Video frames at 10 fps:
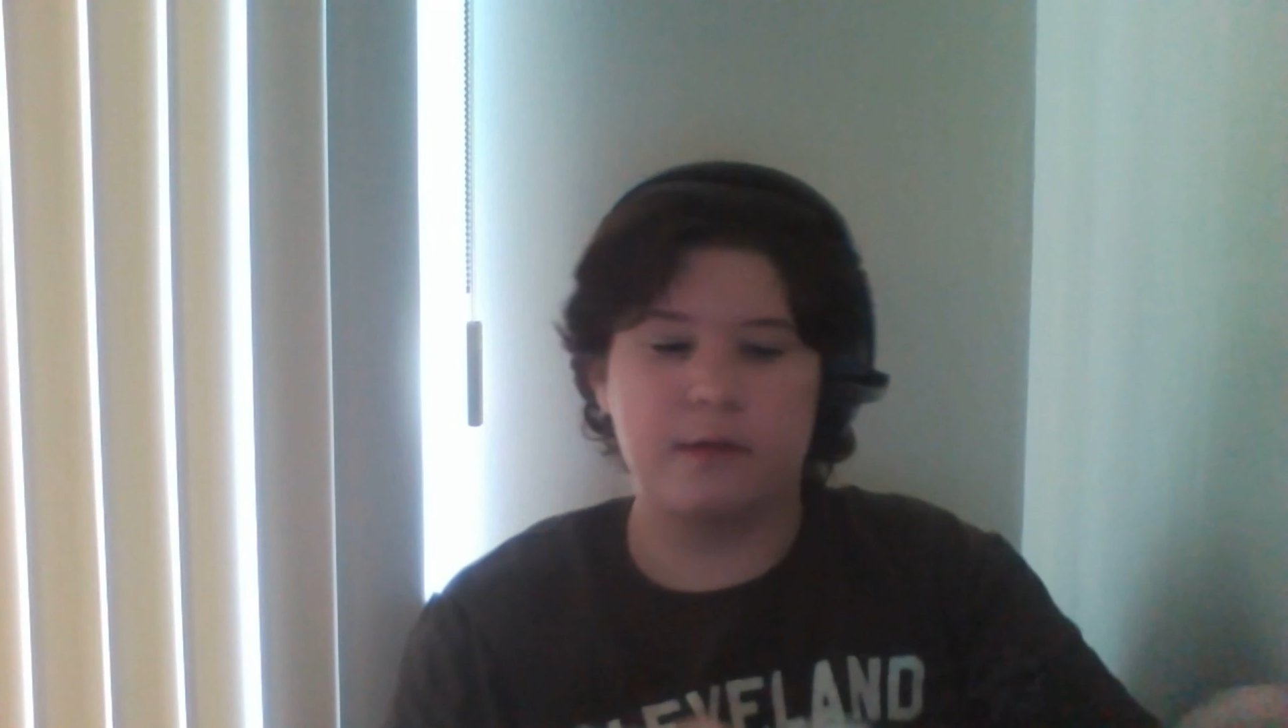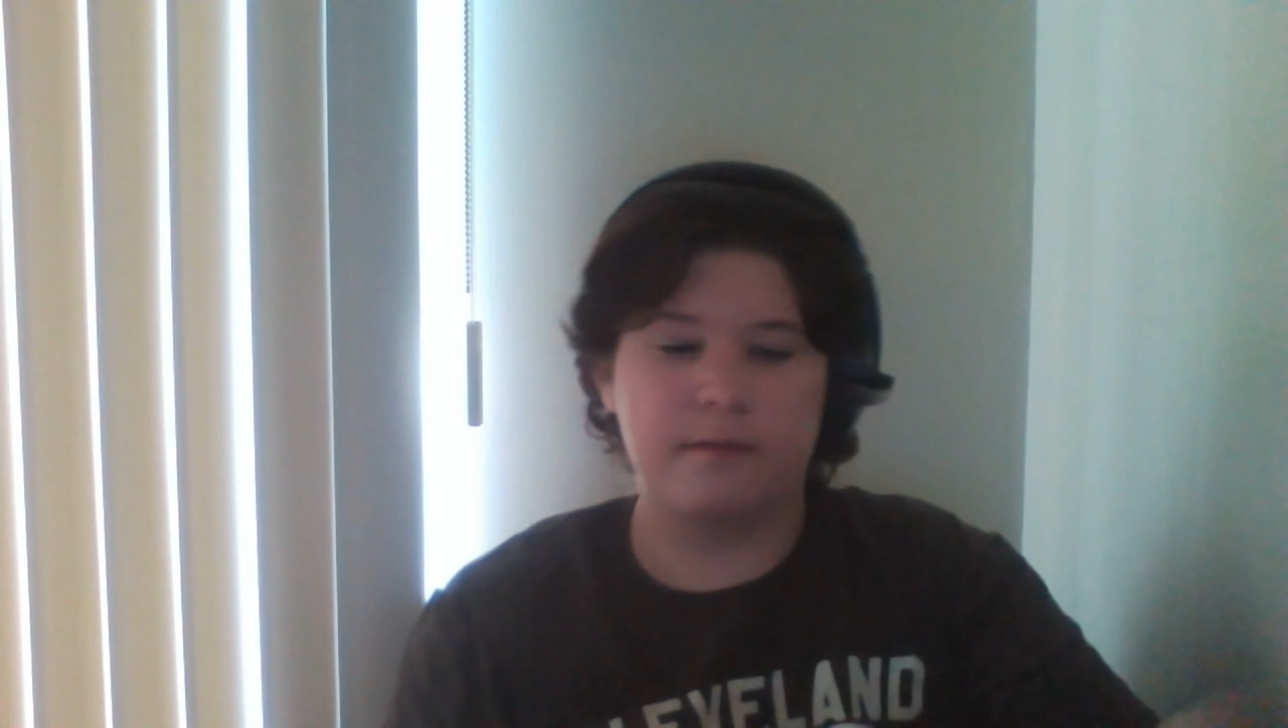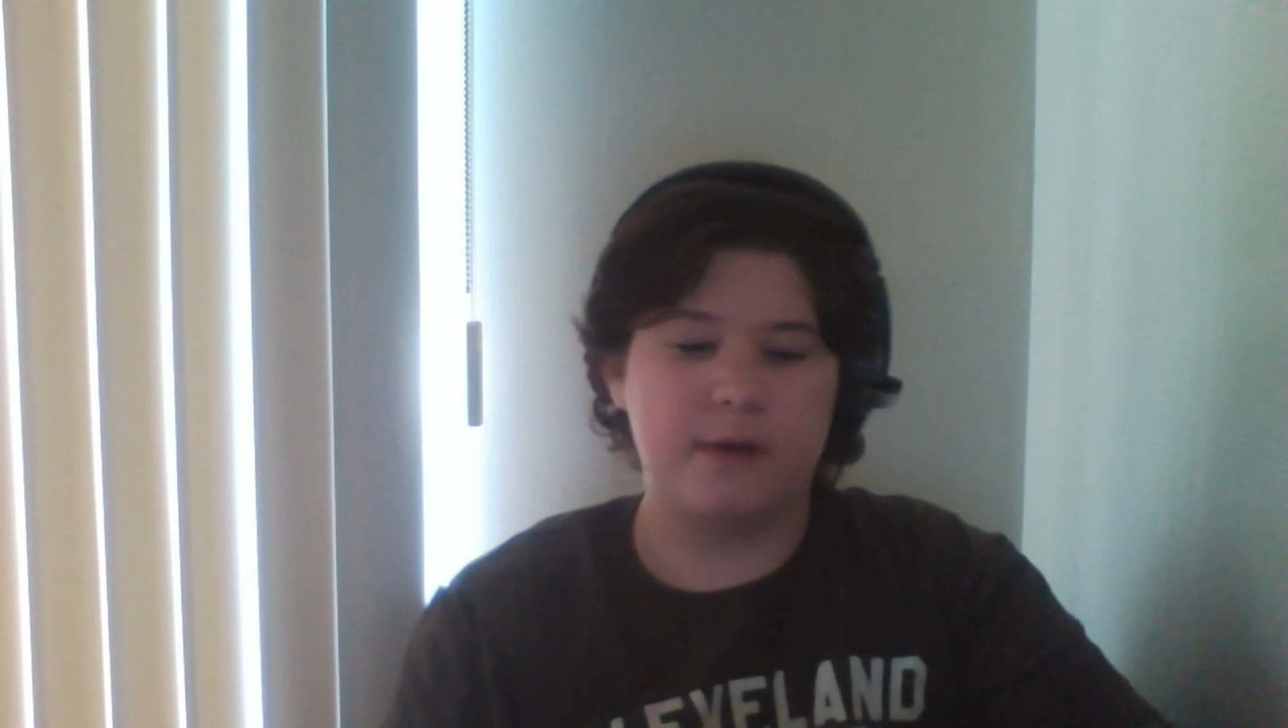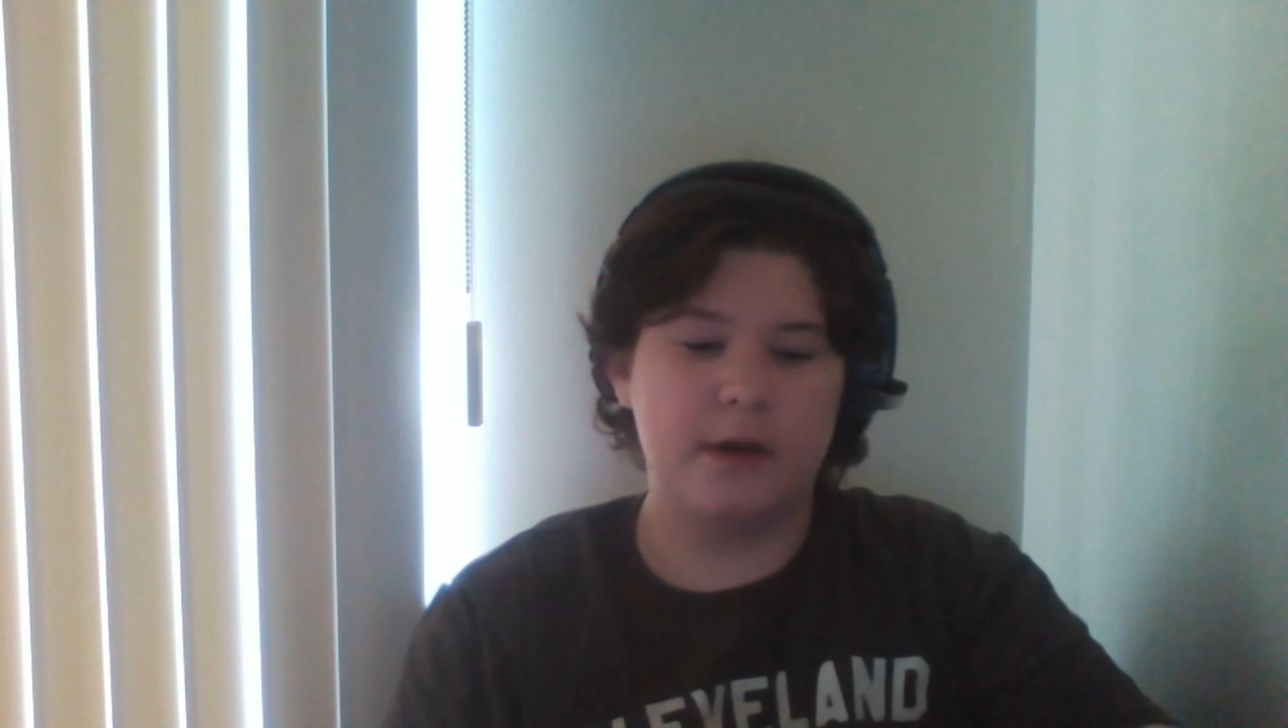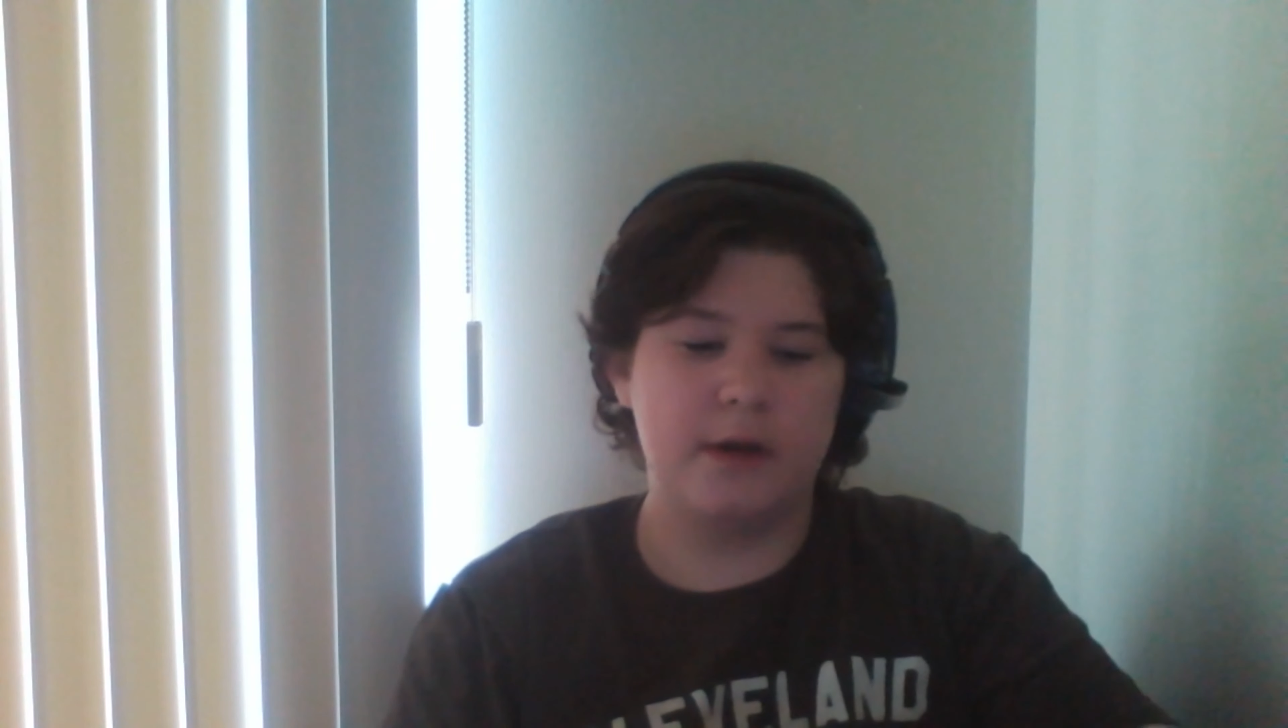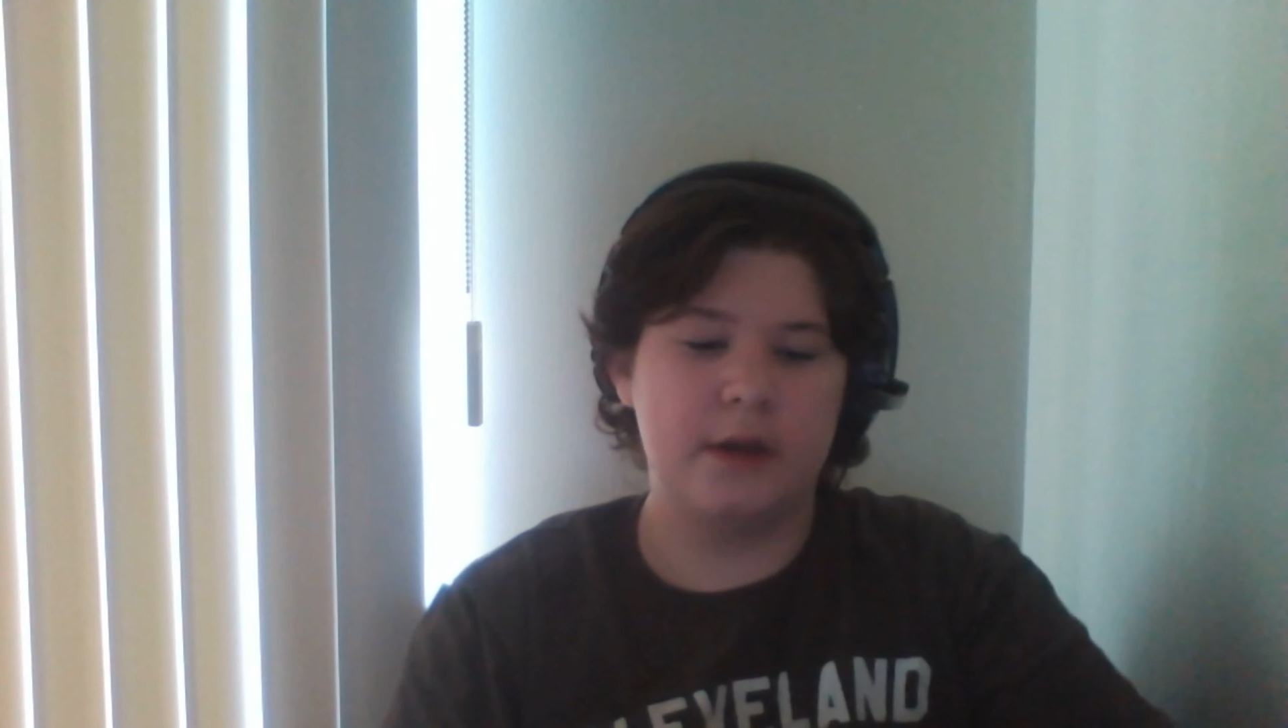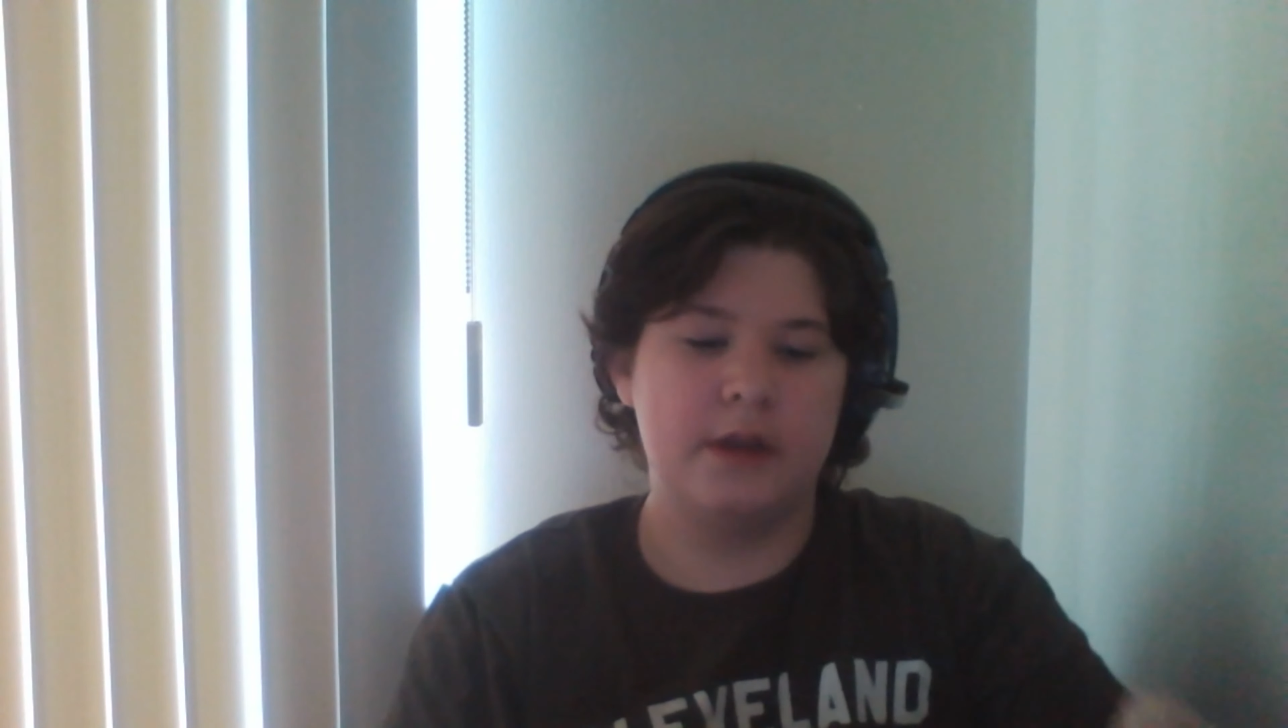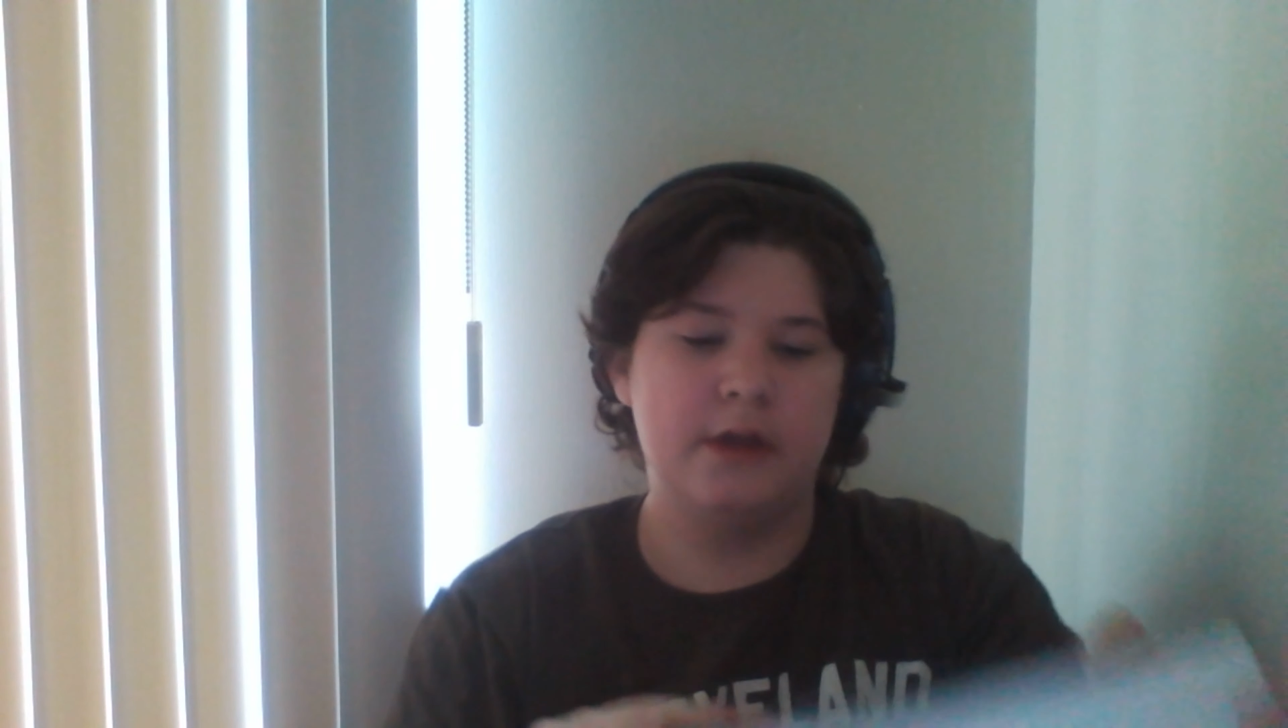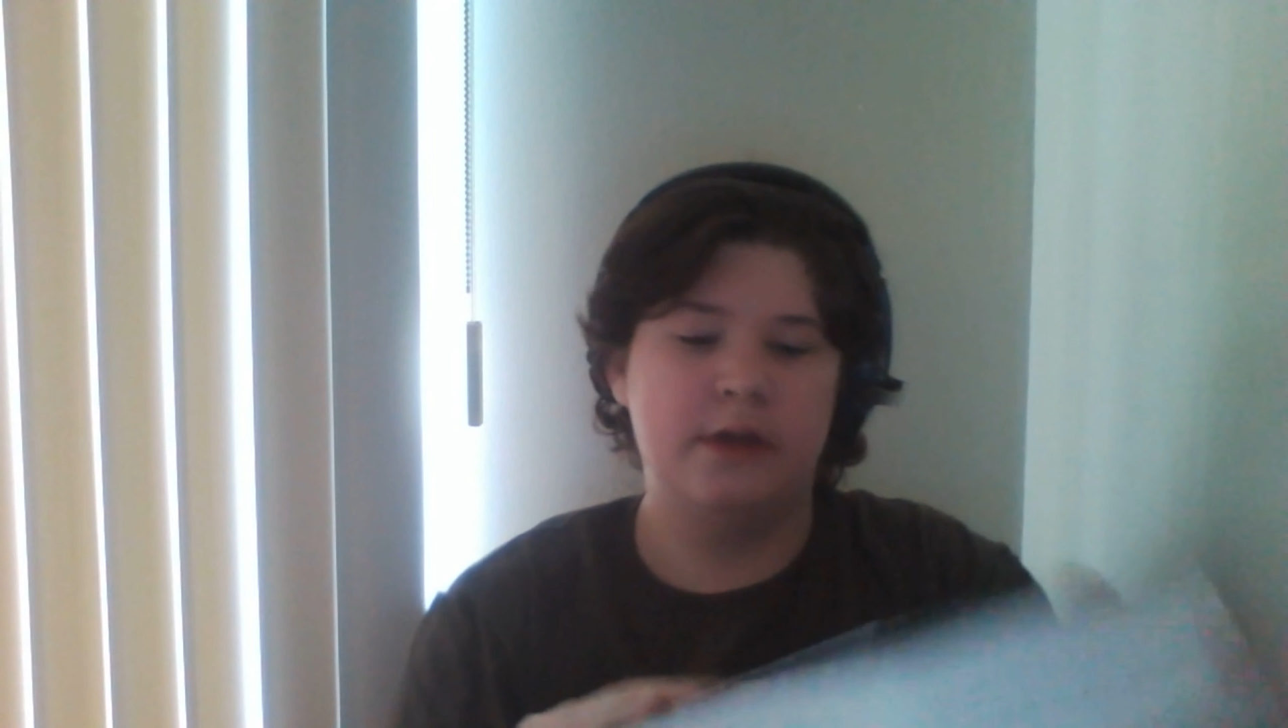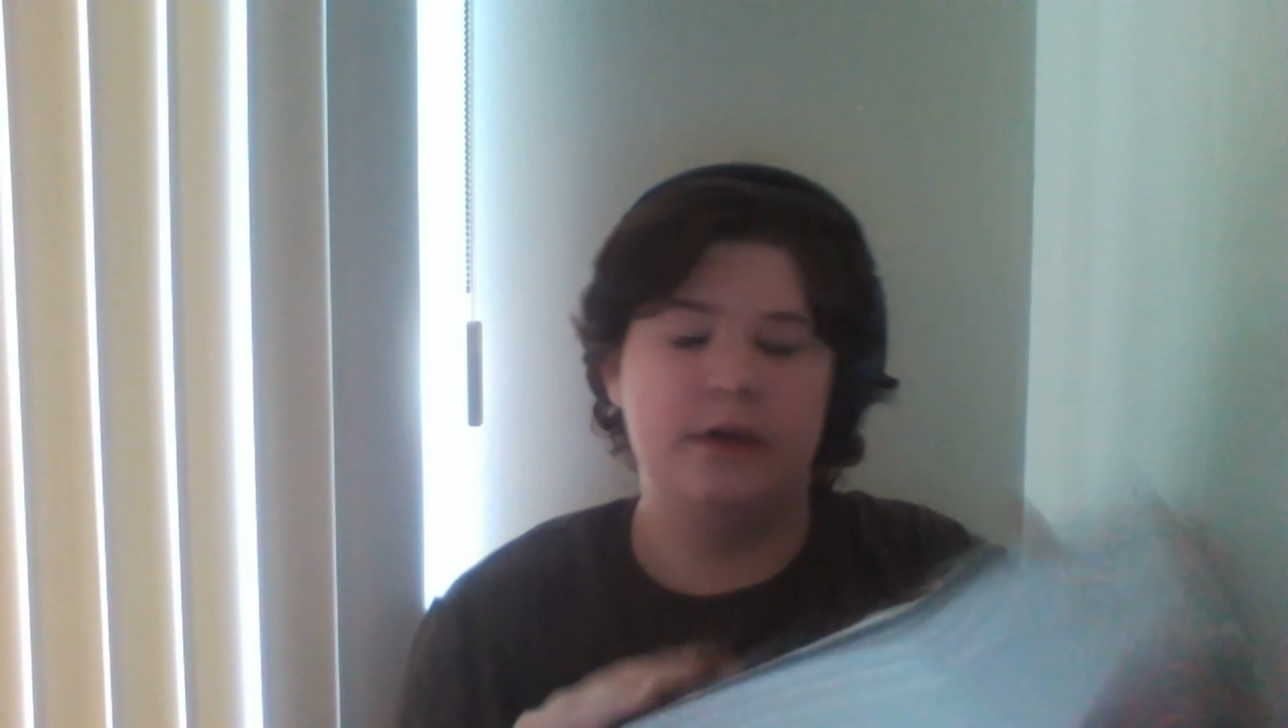very